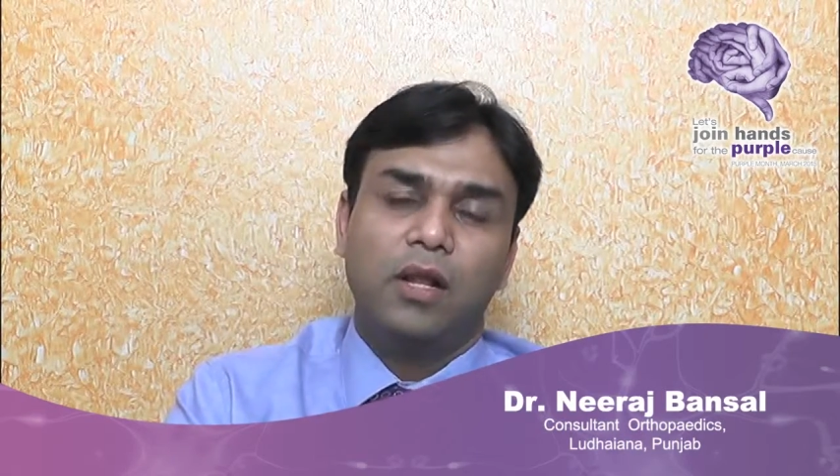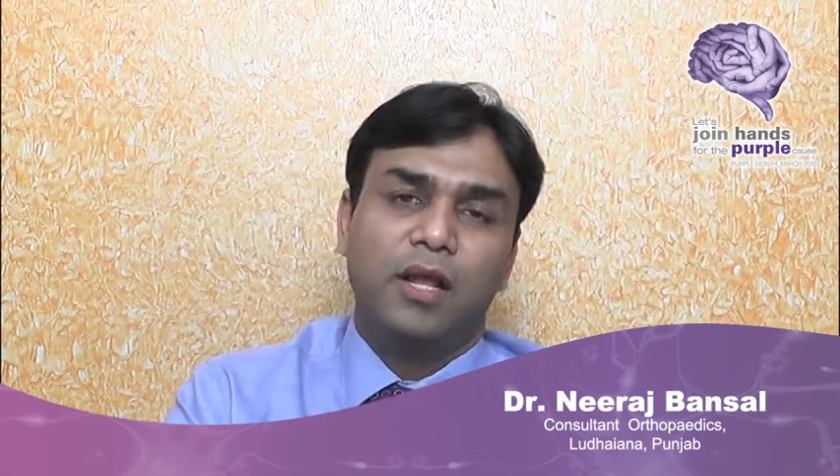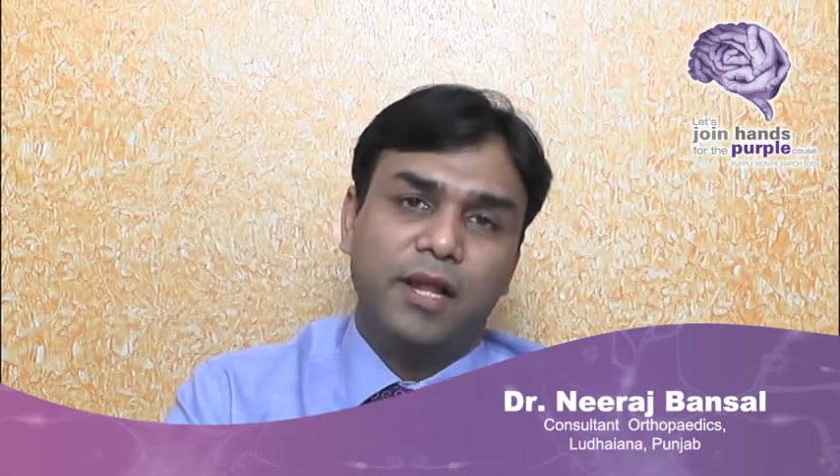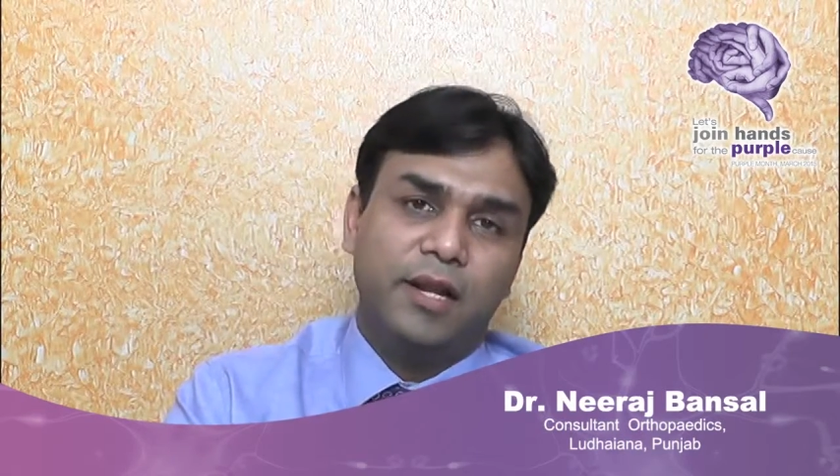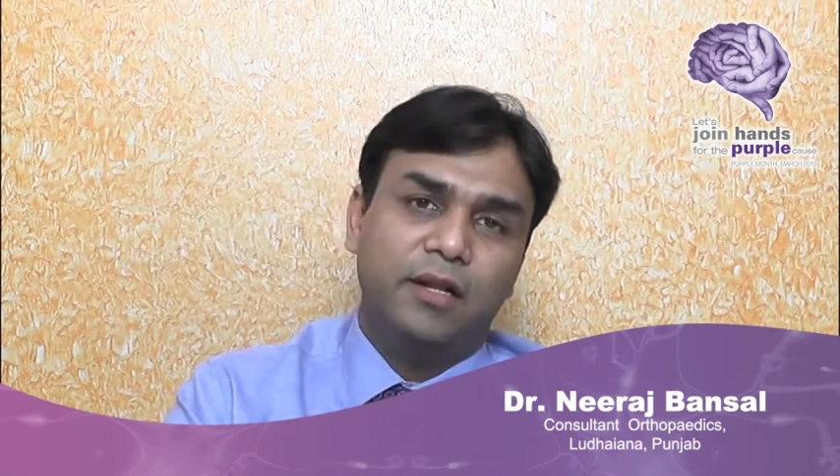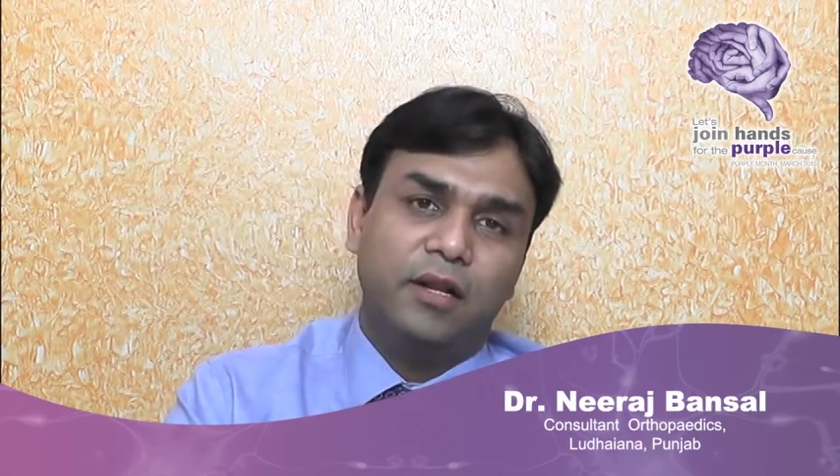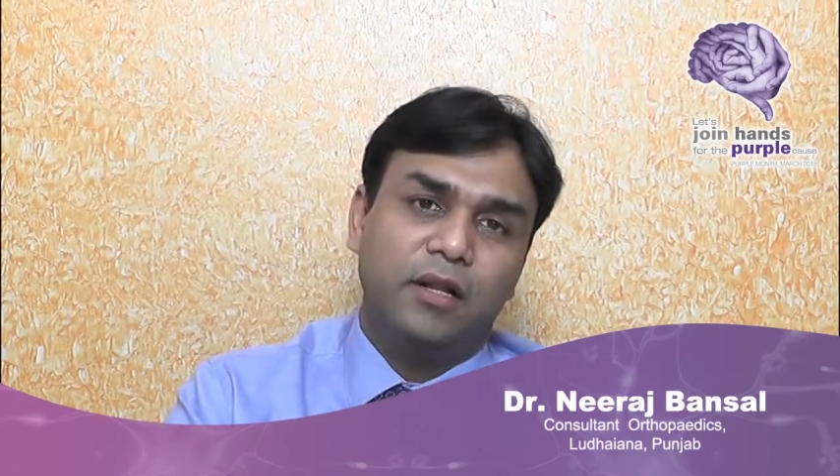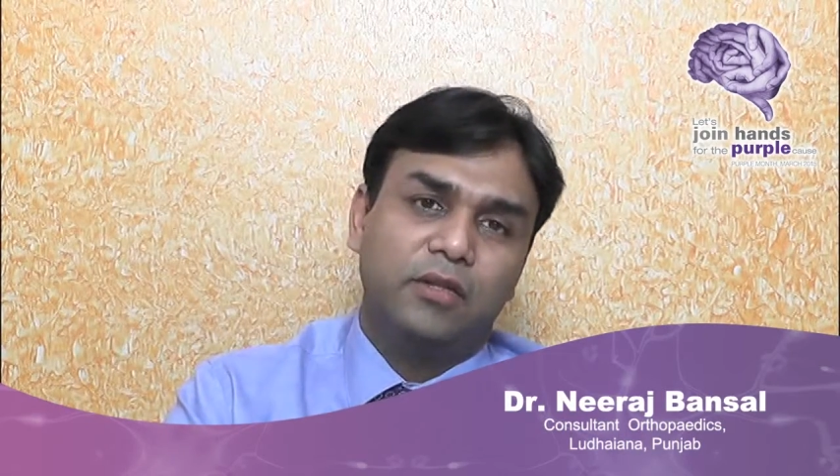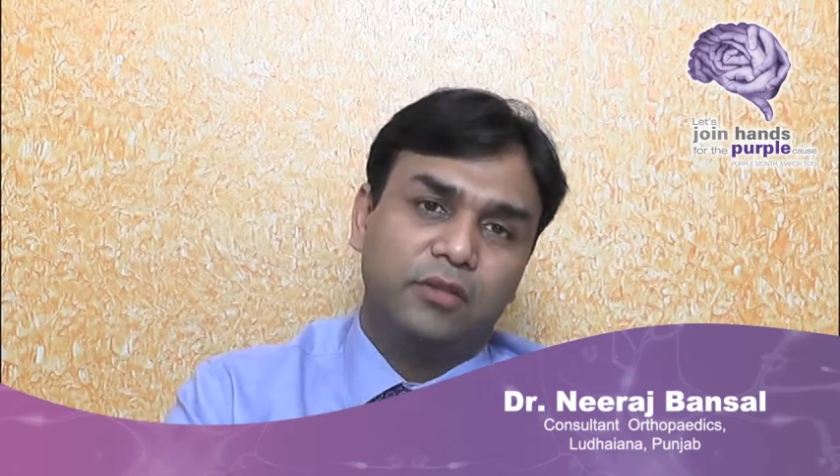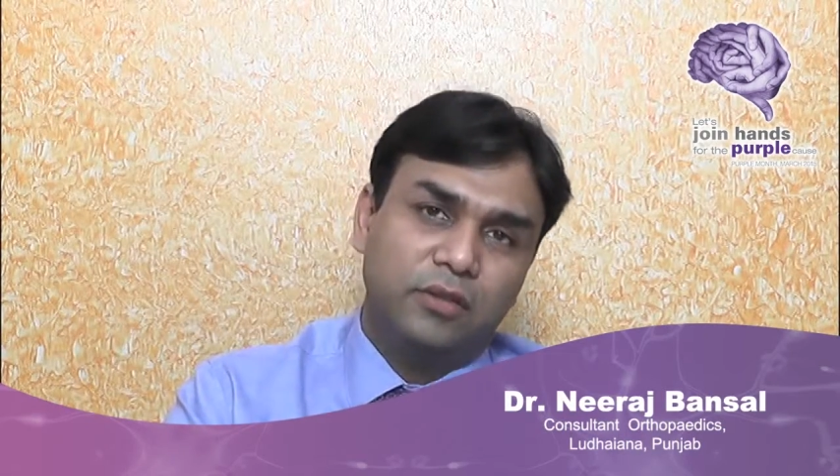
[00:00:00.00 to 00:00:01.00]
in
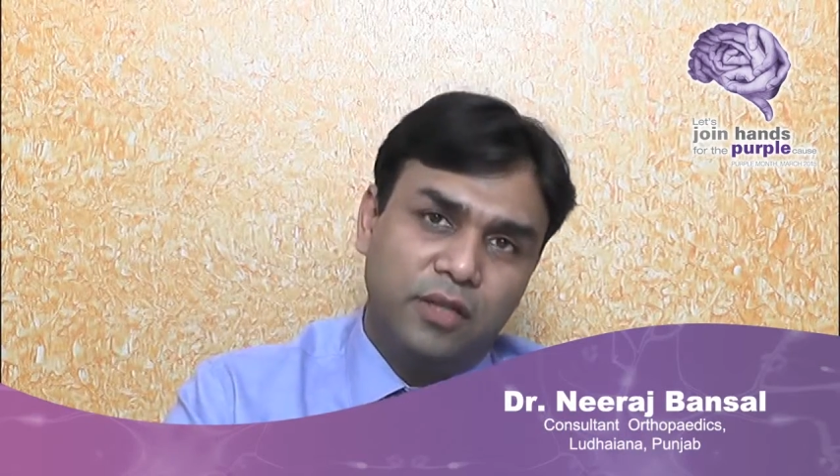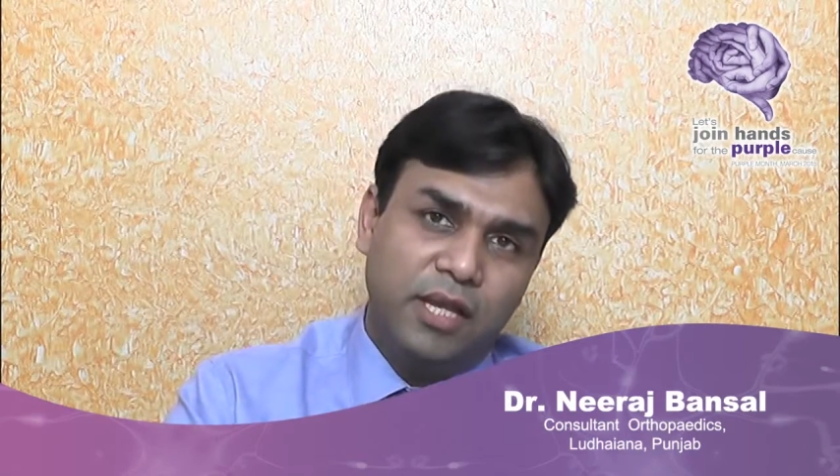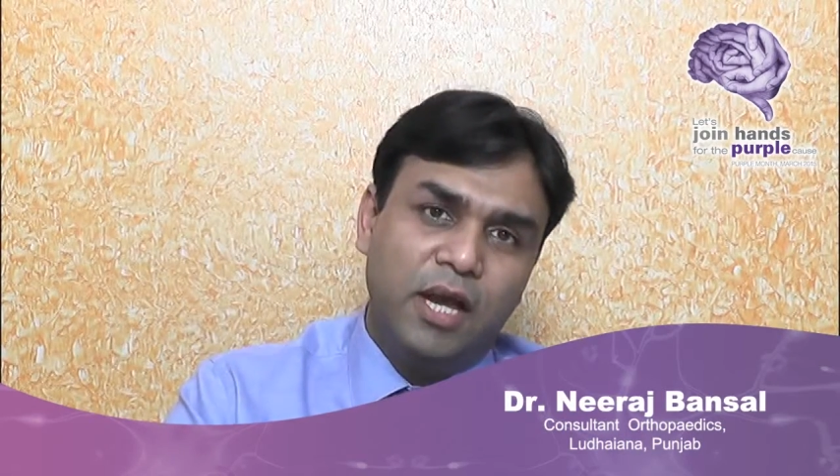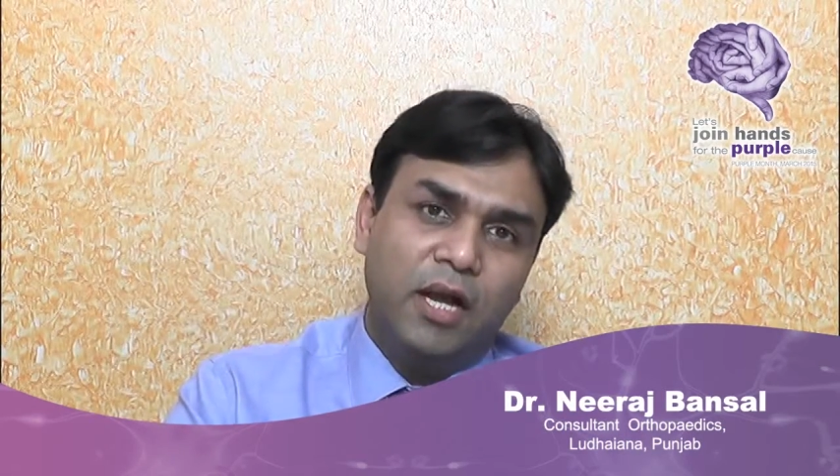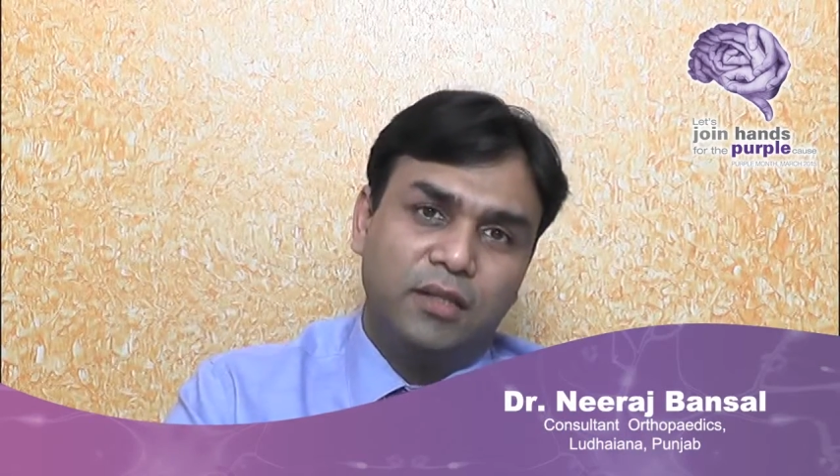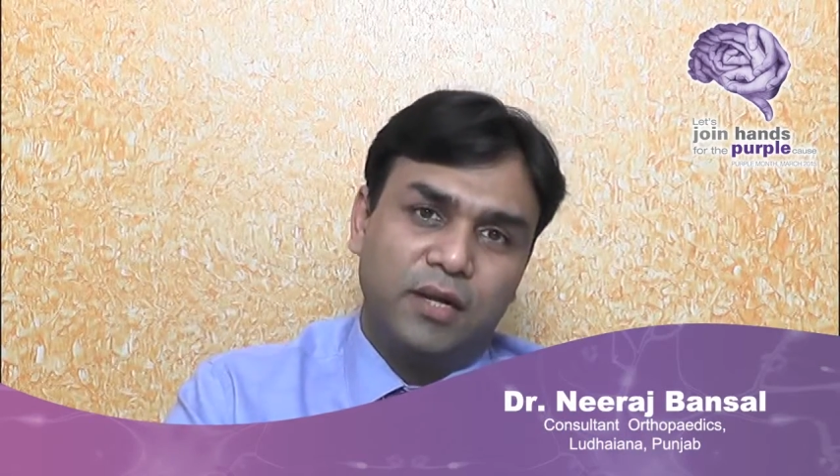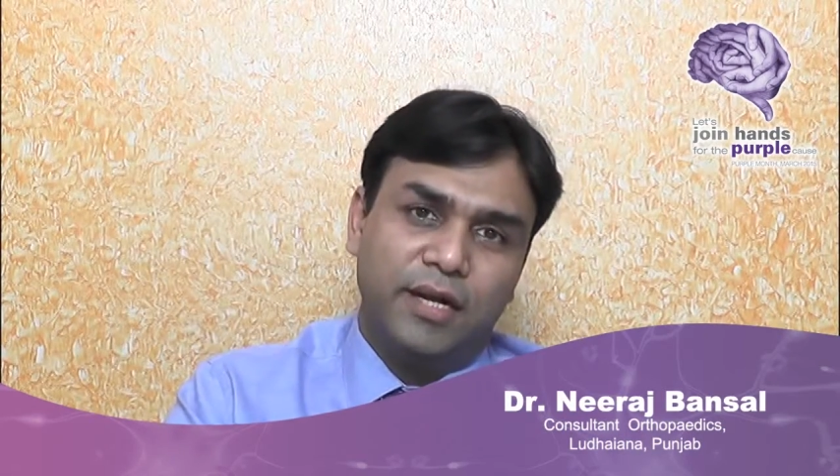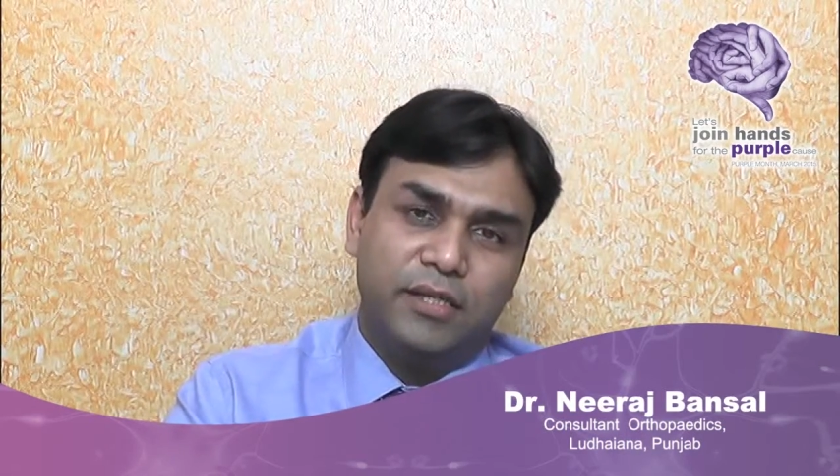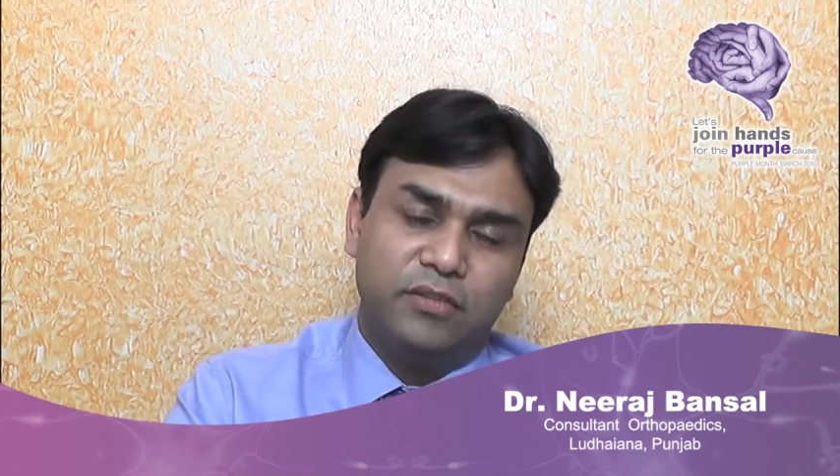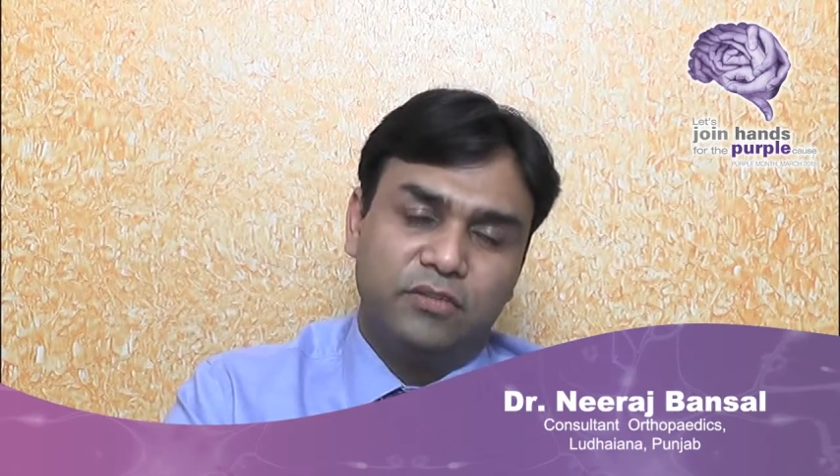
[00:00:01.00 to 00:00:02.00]
knee
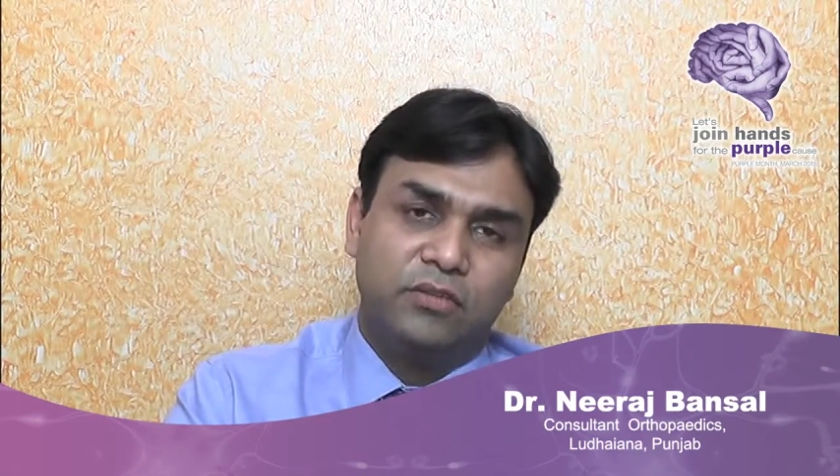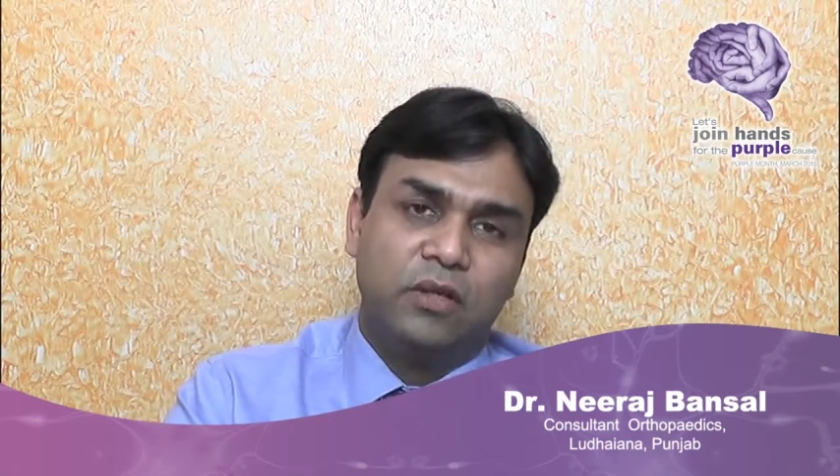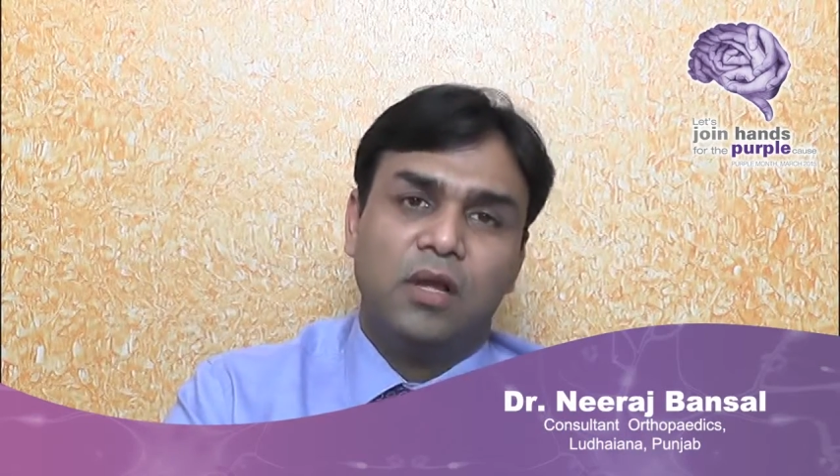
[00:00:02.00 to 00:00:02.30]
arthritis.